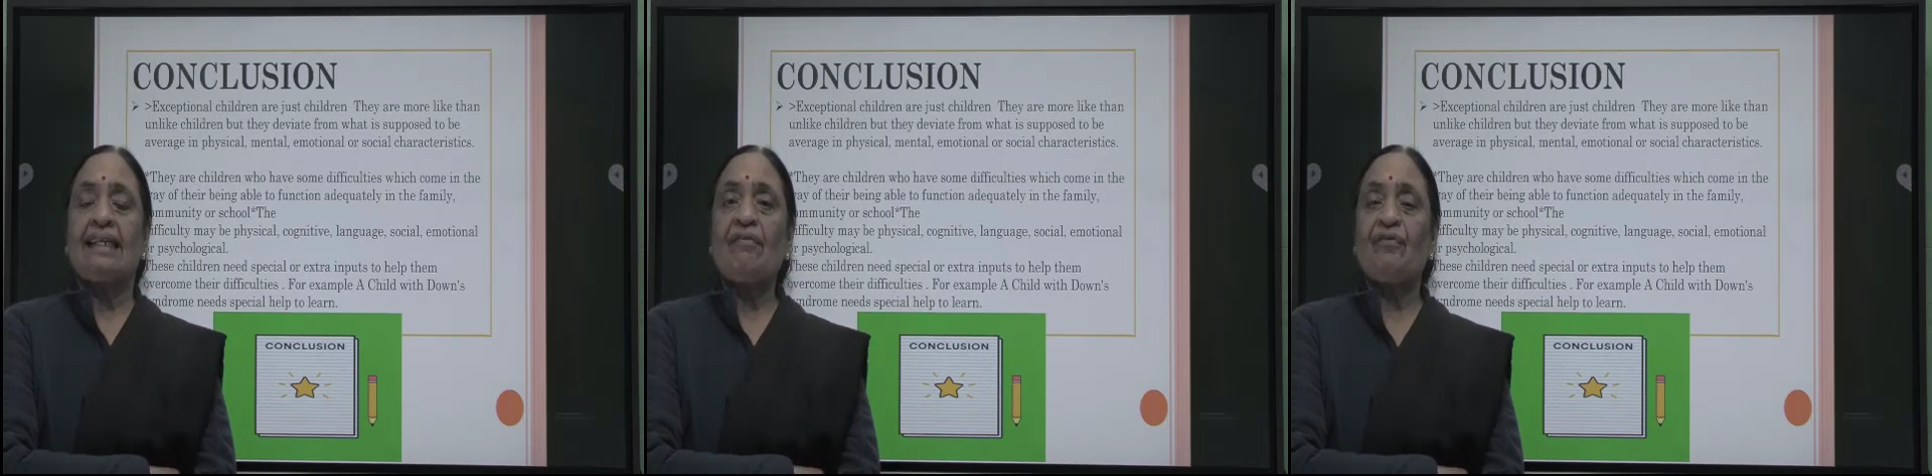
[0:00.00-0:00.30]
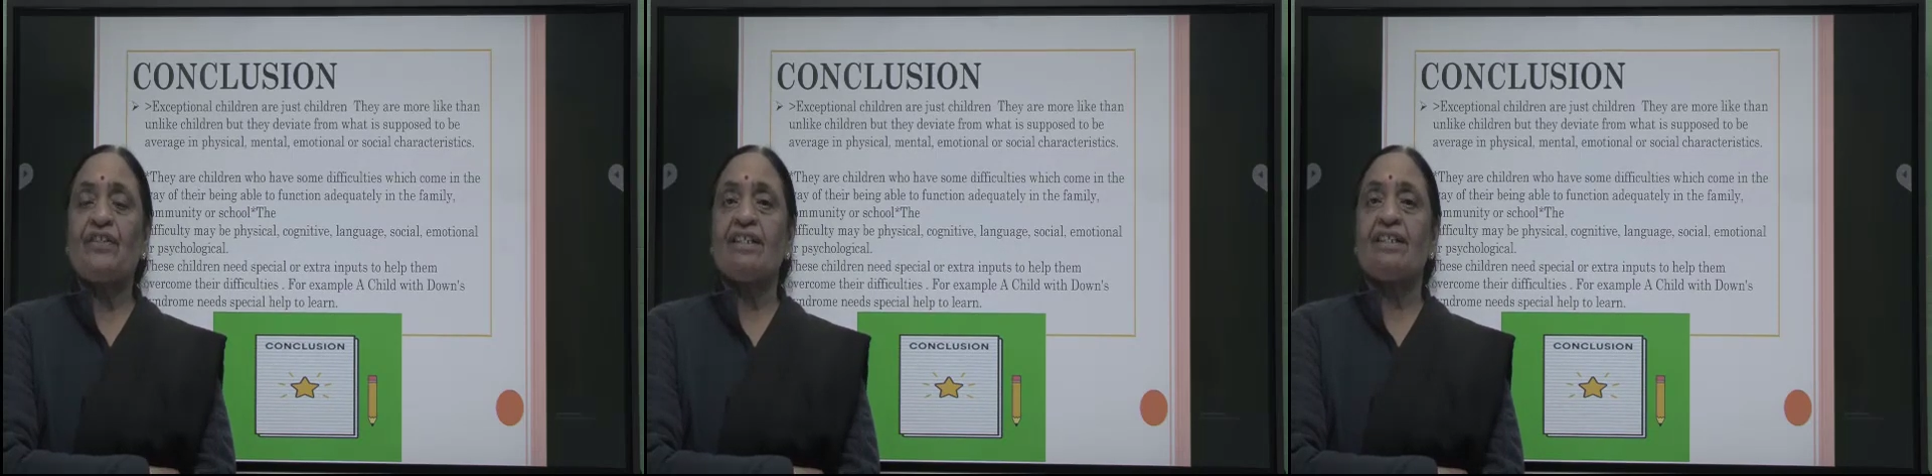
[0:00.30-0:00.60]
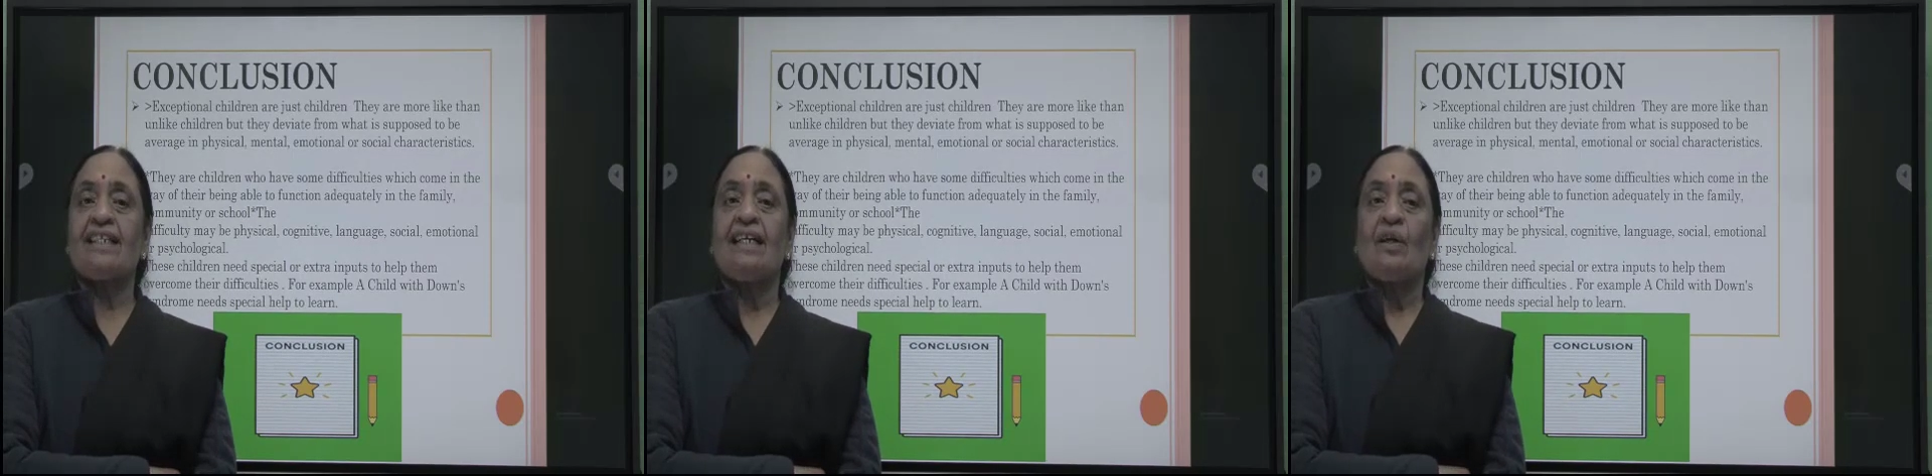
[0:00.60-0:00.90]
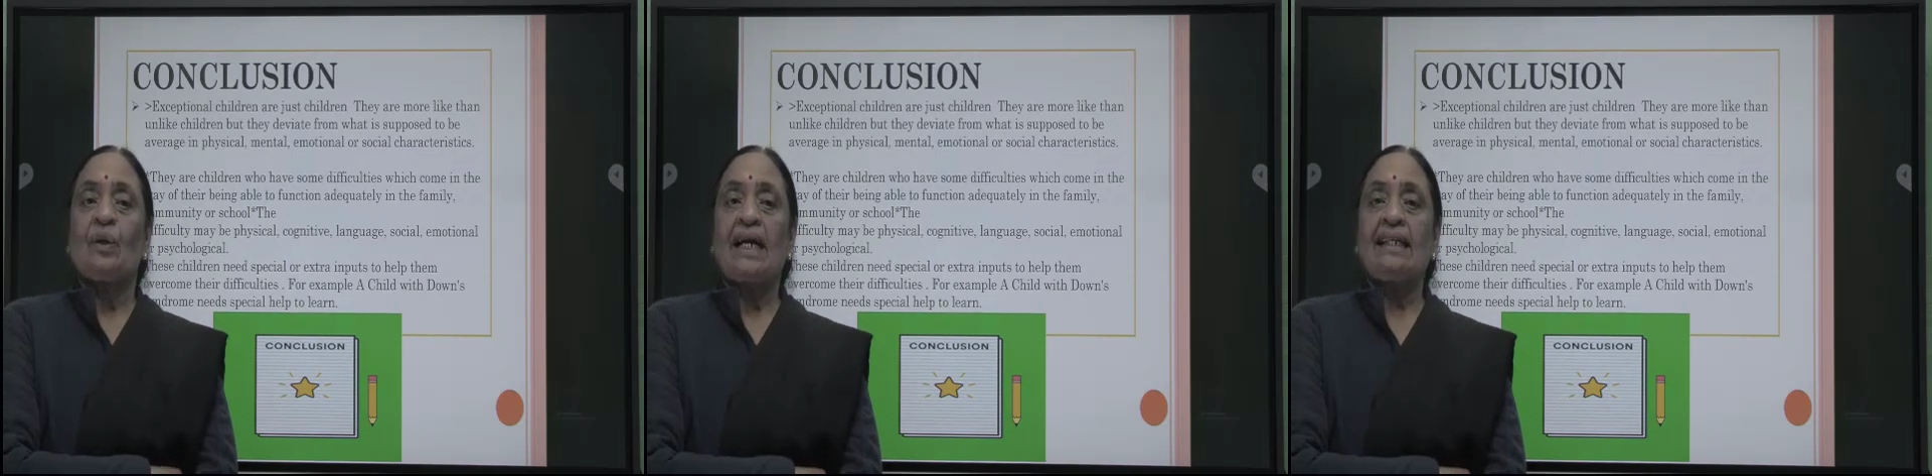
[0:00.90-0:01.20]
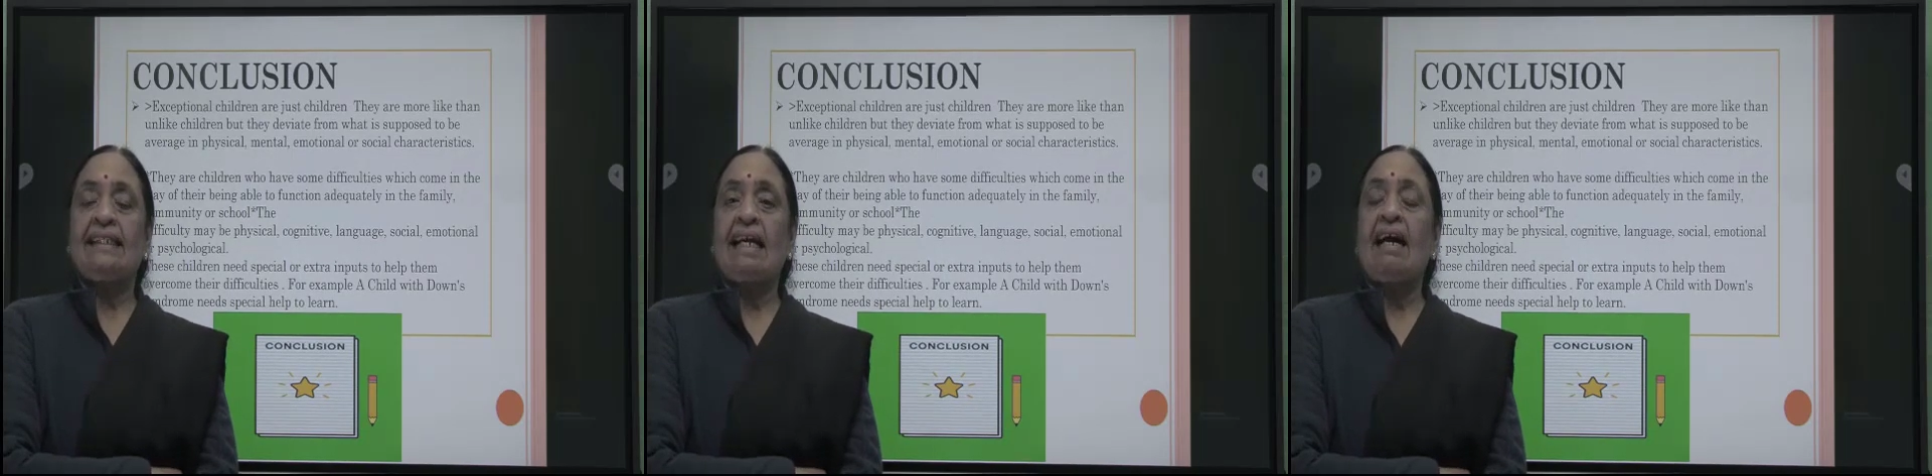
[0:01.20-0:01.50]
gifted,
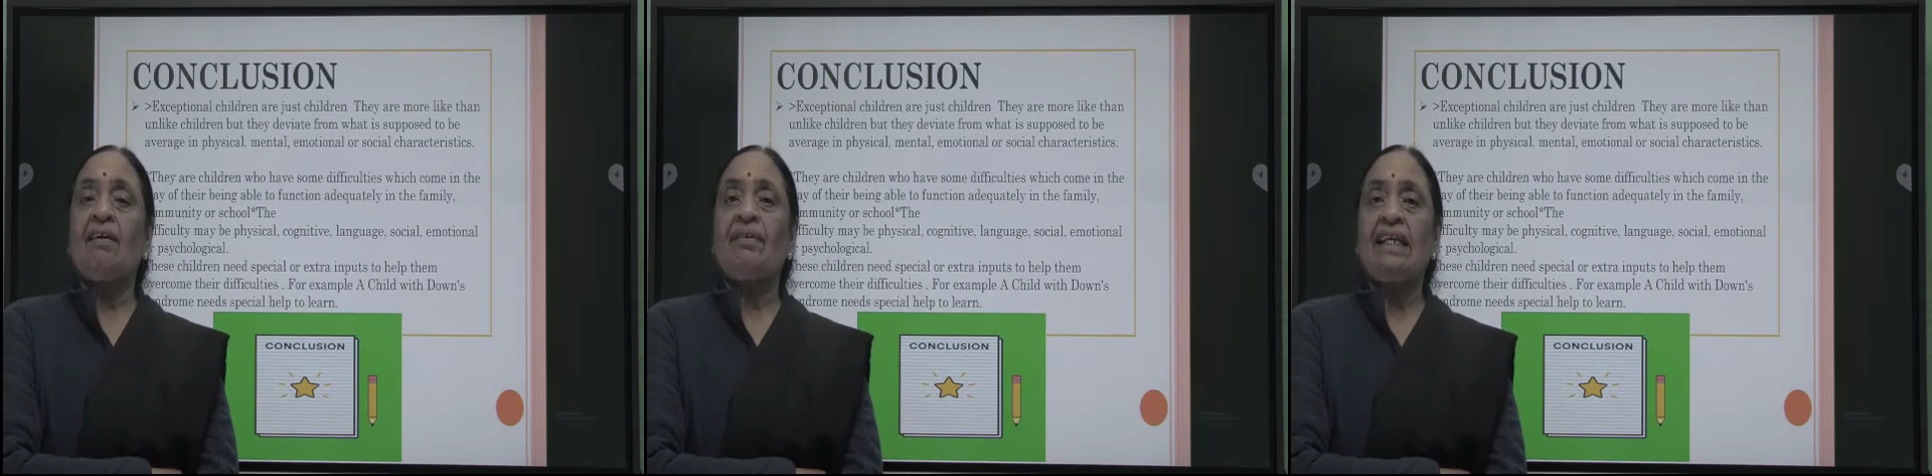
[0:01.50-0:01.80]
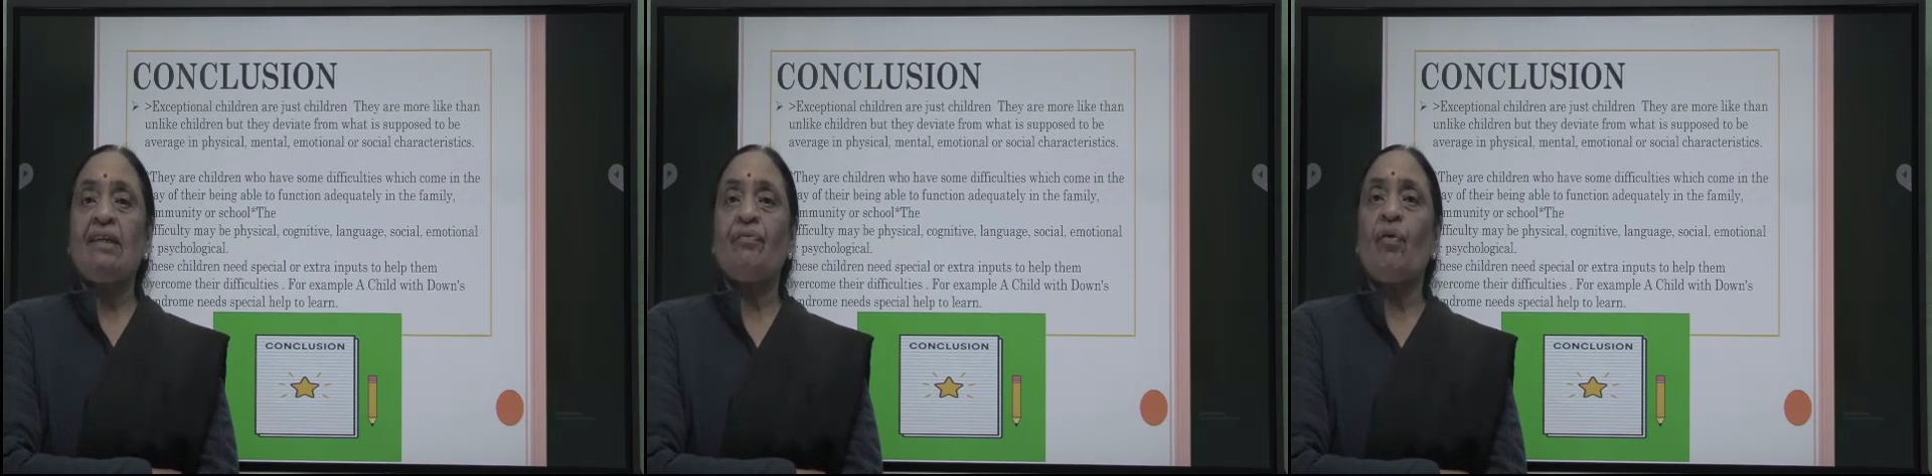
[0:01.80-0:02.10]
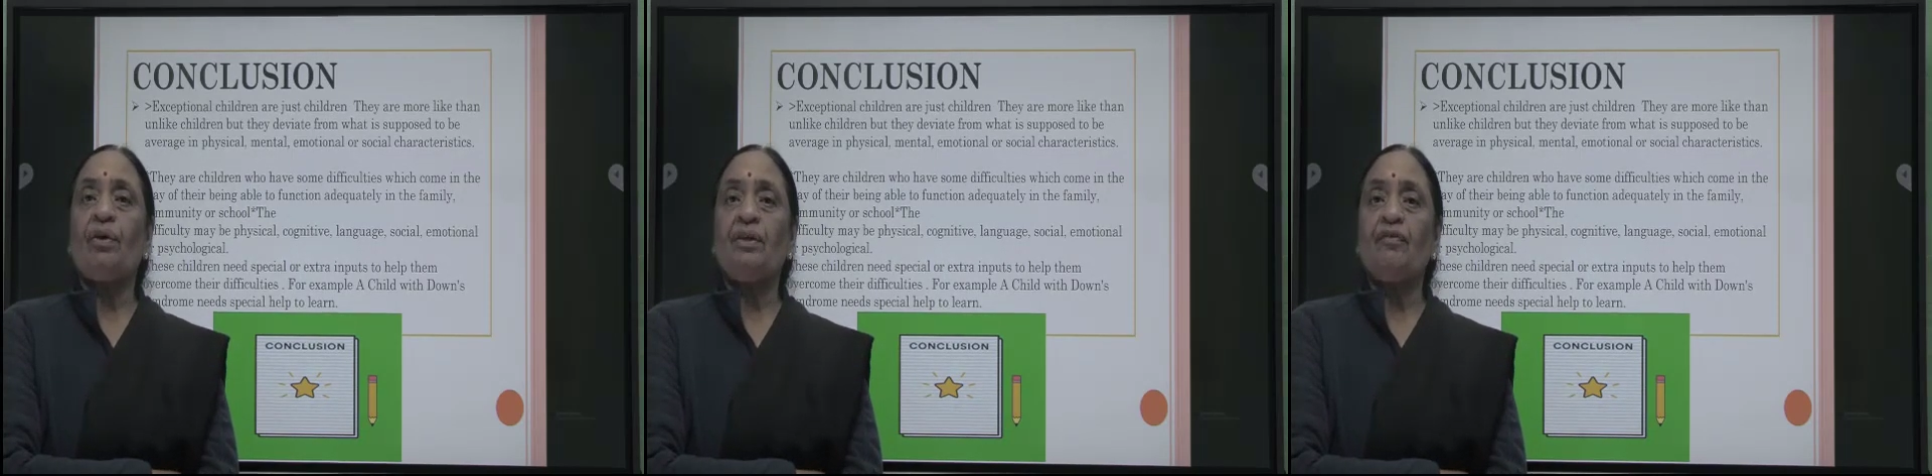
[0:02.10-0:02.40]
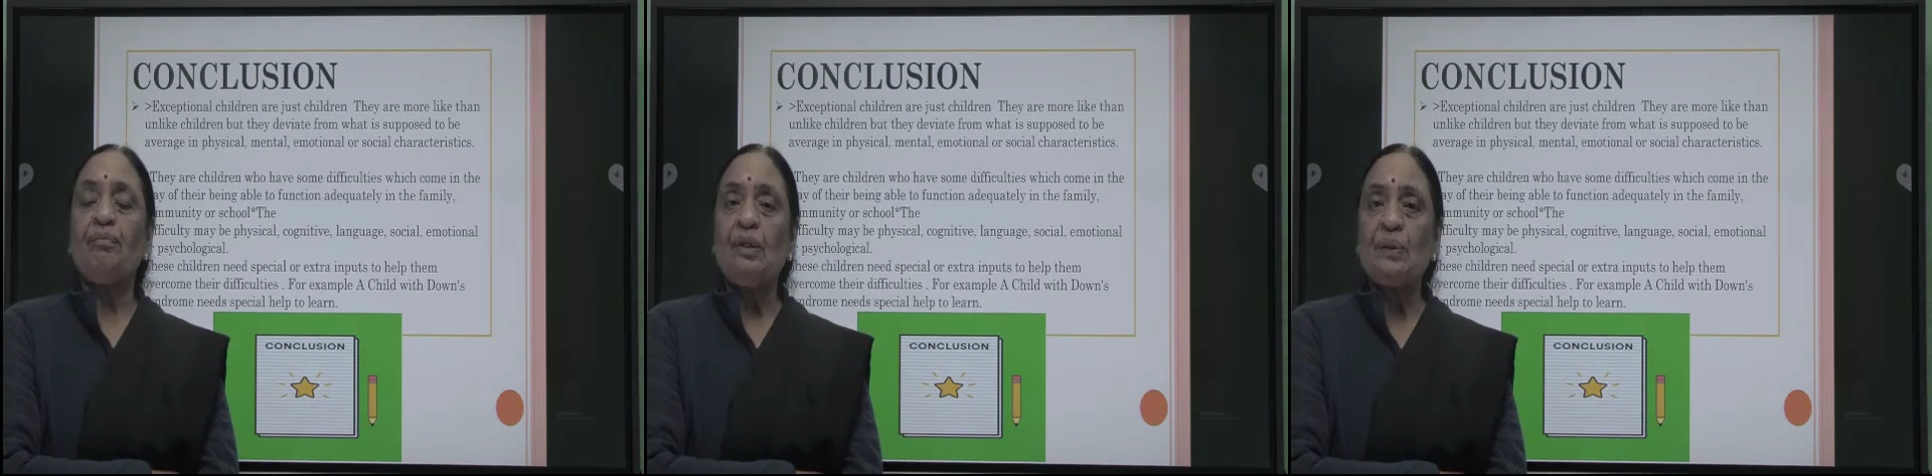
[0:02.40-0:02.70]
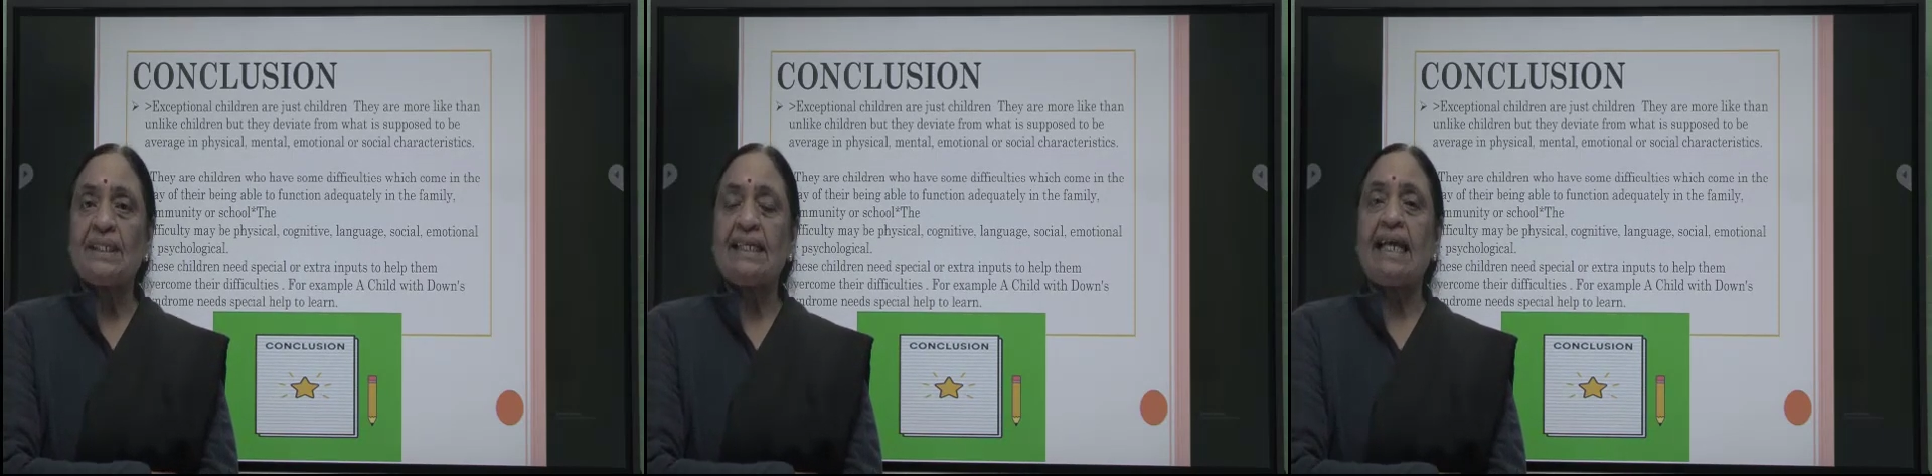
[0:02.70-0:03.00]
and they are very fond of
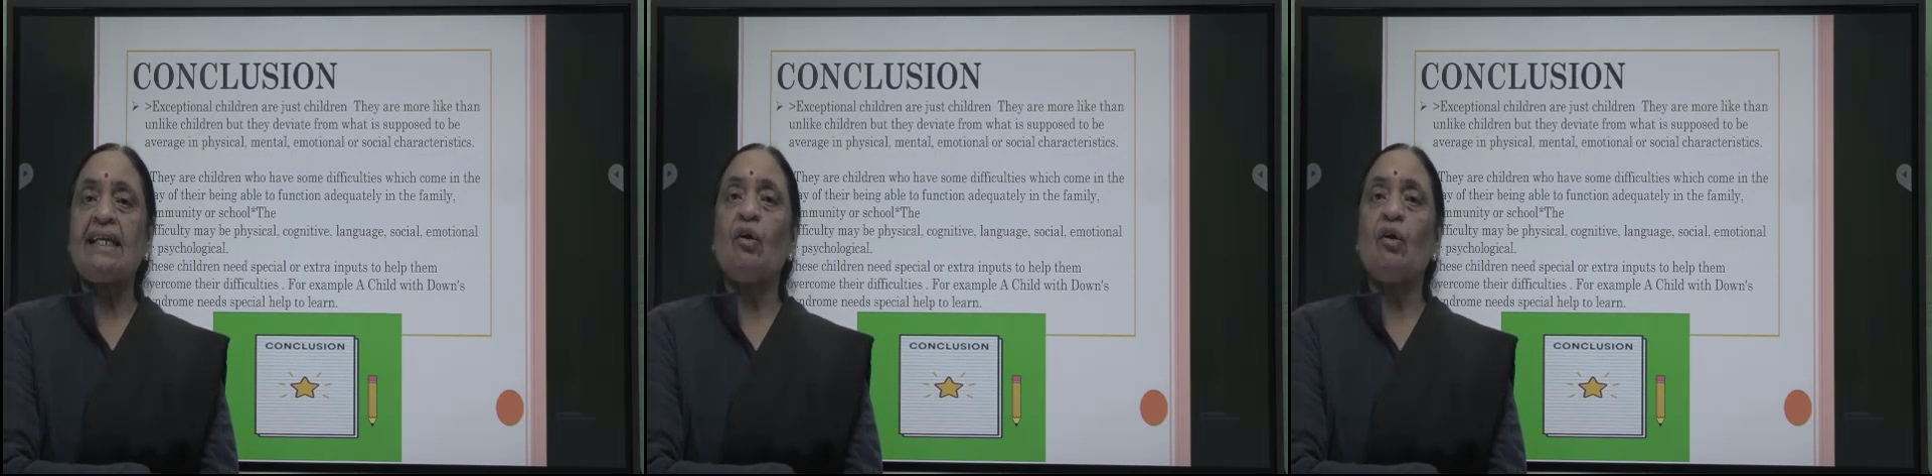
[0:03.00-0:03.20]
music